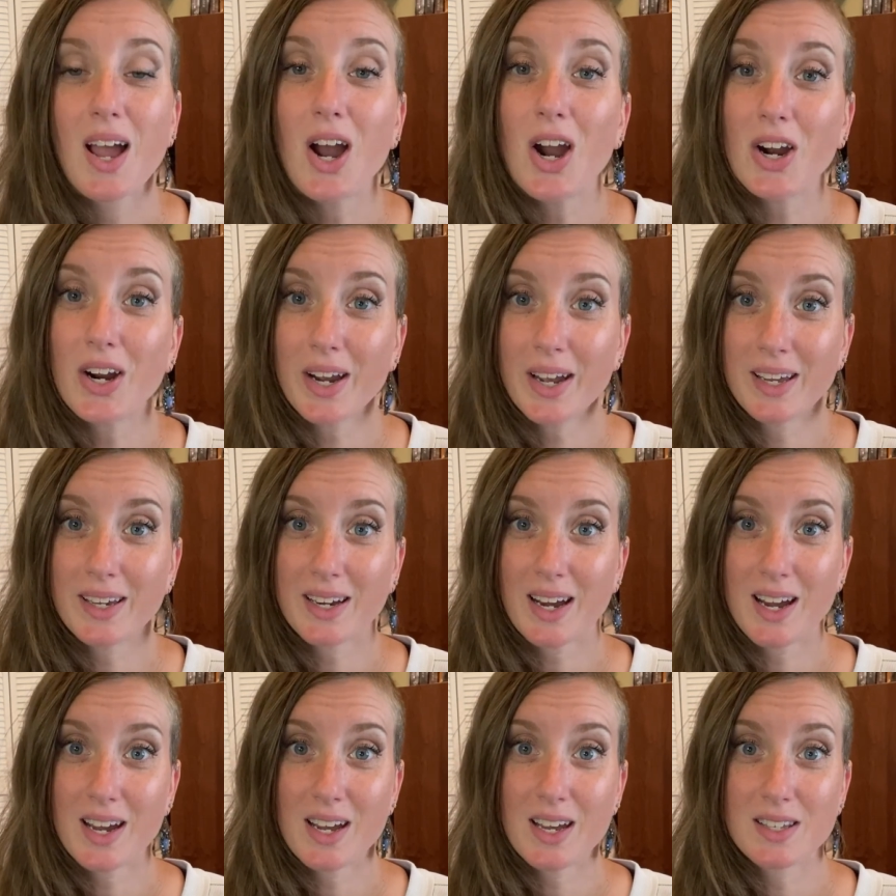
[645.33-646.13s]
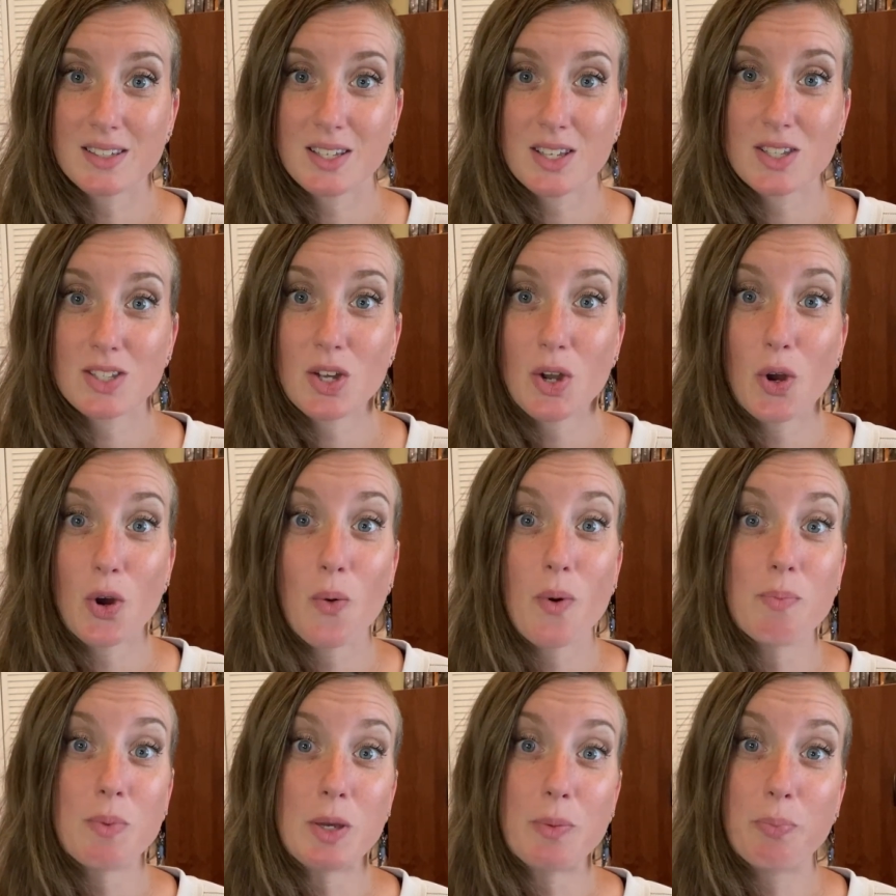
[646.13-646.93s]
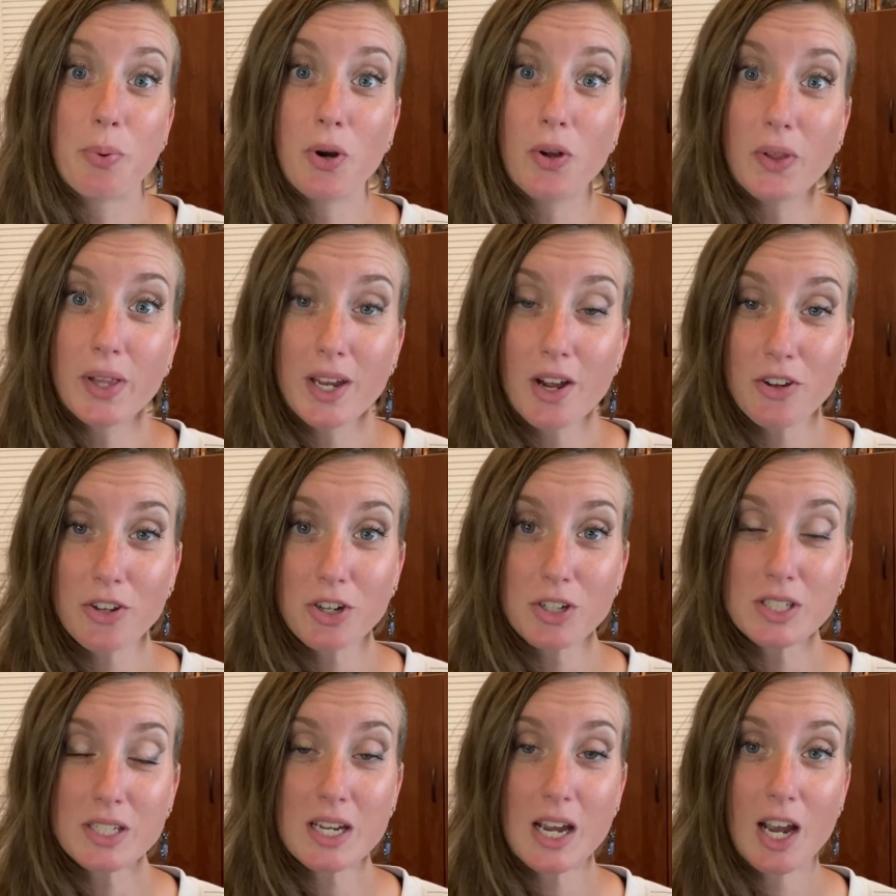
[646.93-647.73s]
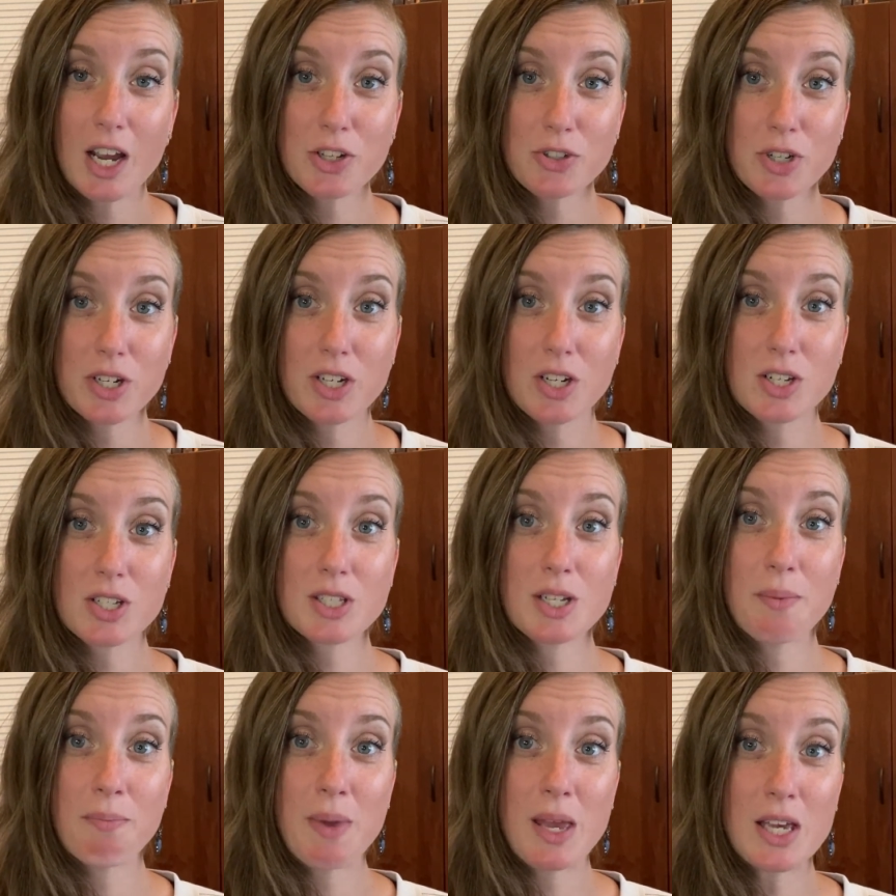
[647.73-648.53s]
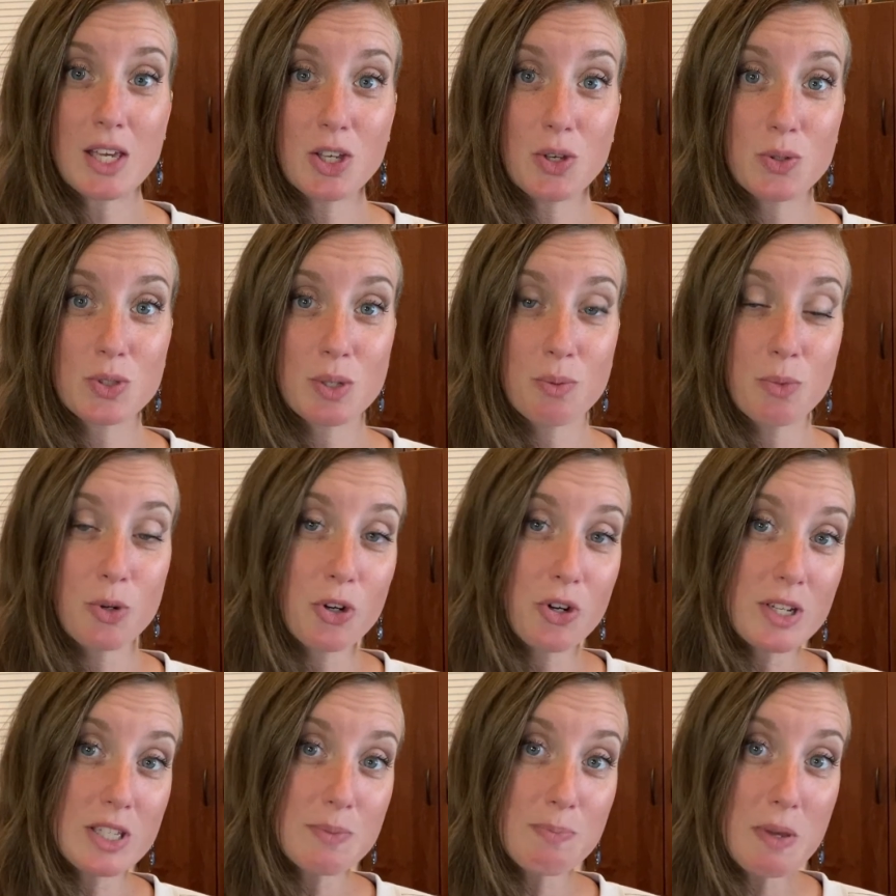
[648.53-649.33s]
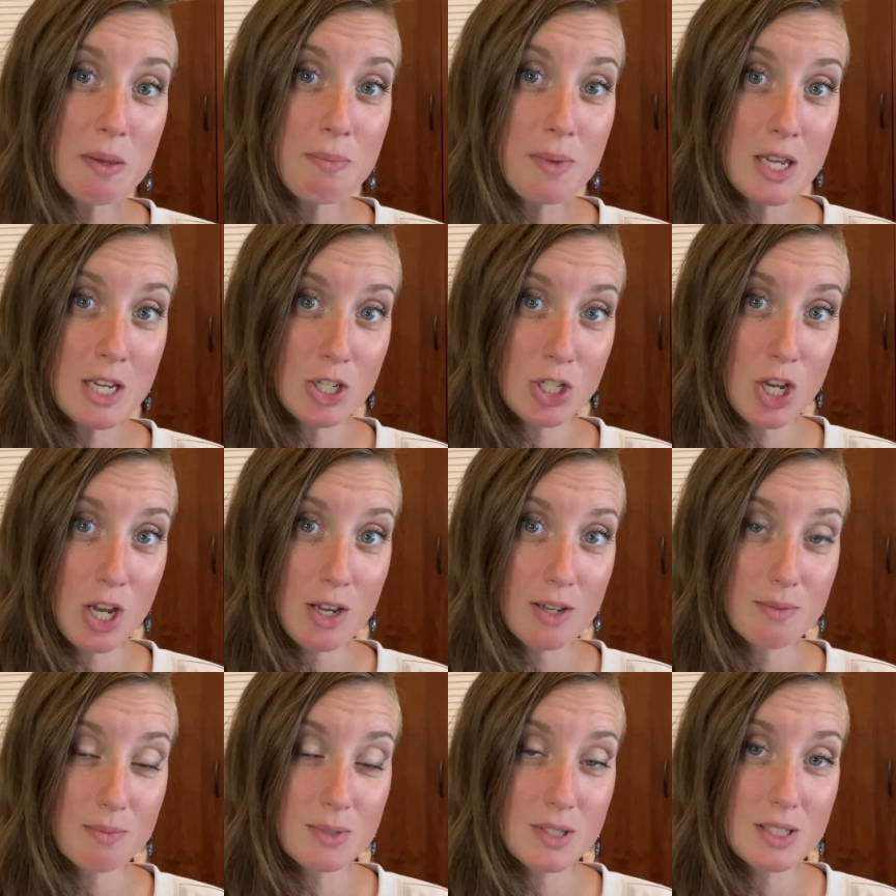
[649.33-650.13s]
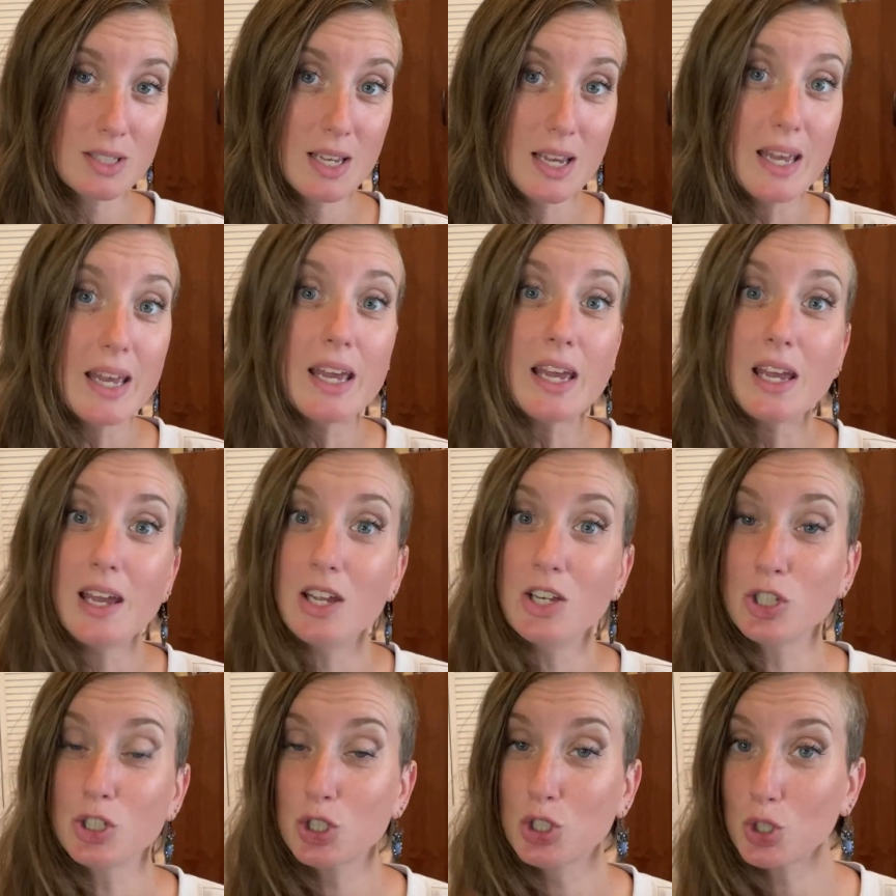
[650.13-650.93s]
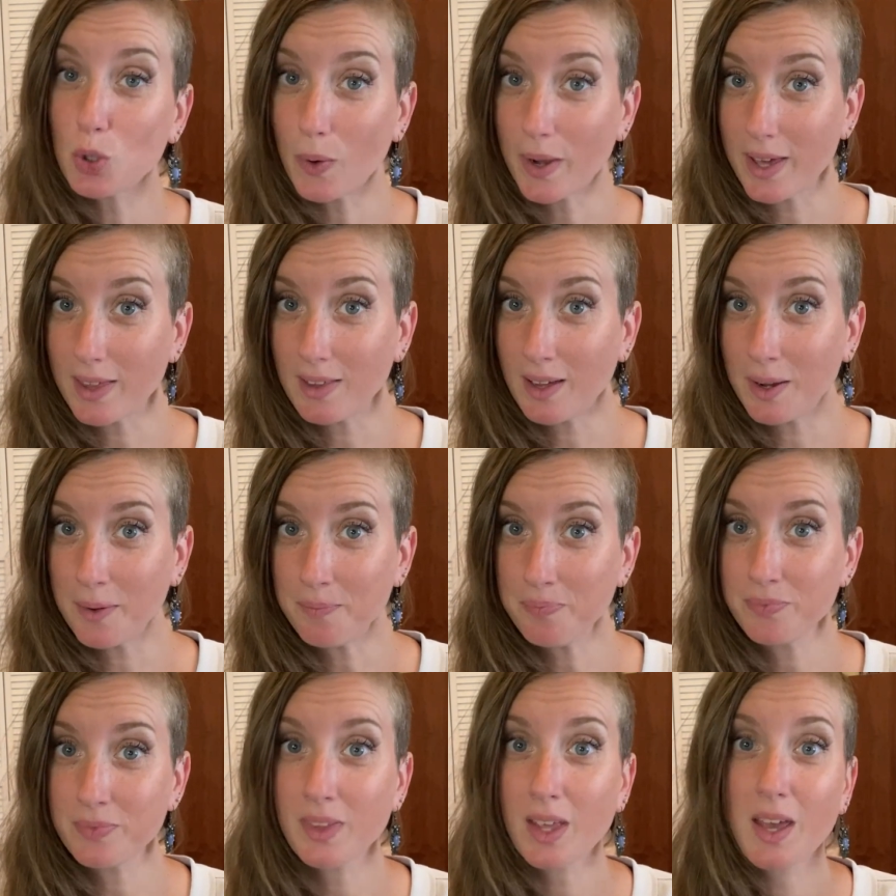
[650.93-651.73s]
All right, guys, so be pulling out your dehydrators to make you some crispy meat chips. Enjoy them.